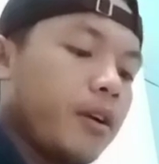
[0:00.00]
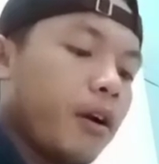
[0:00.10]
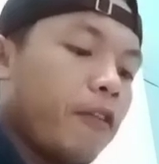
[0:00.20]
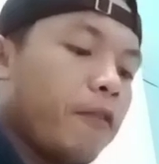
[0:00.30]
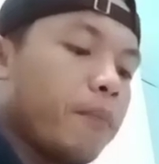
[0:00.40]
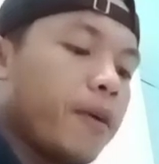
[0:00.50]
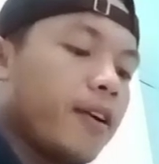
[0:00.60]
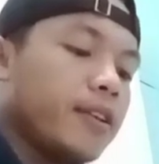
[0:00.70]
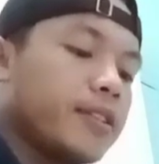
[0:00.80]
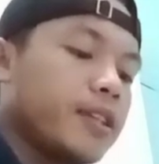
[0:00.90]
of
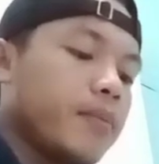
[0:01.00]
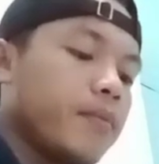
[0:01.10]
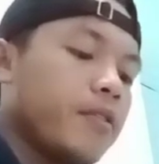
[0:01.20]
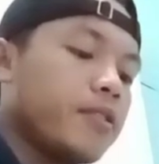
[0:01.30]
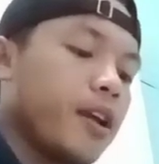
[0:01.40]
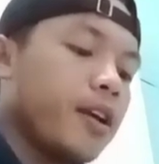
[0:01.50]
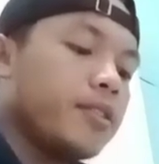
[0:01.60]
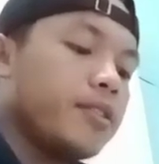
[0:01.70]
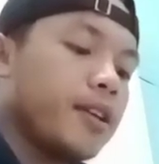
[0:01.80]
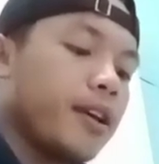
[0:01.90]
maritime
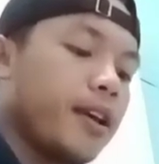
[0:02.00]
trade